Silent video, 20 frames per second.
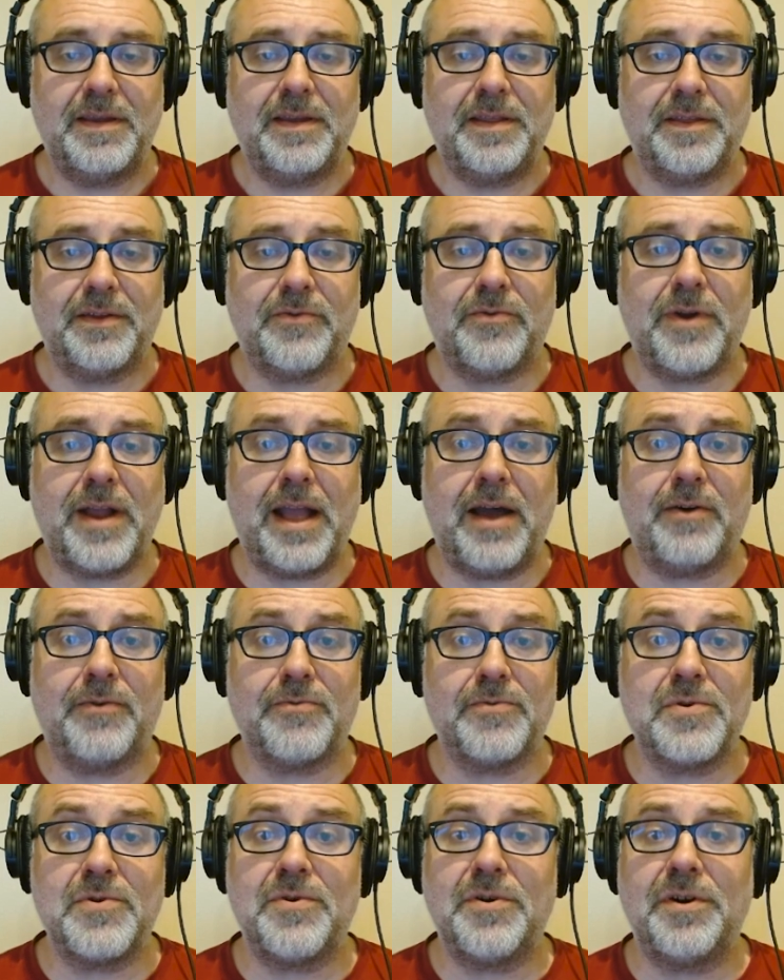The crowd
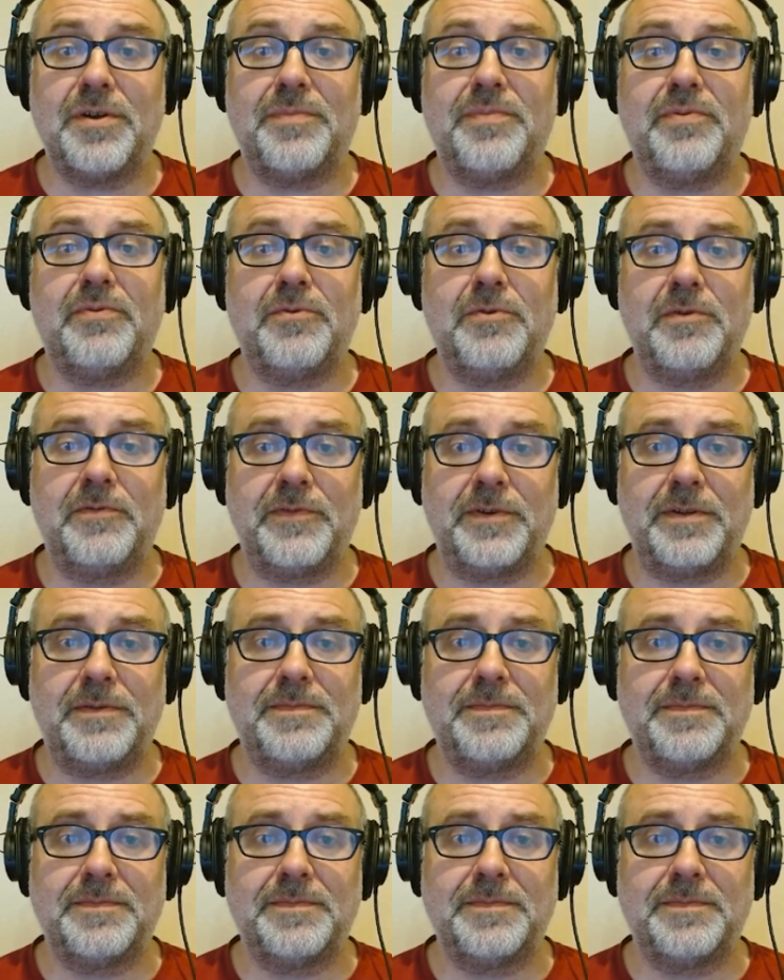roared approval.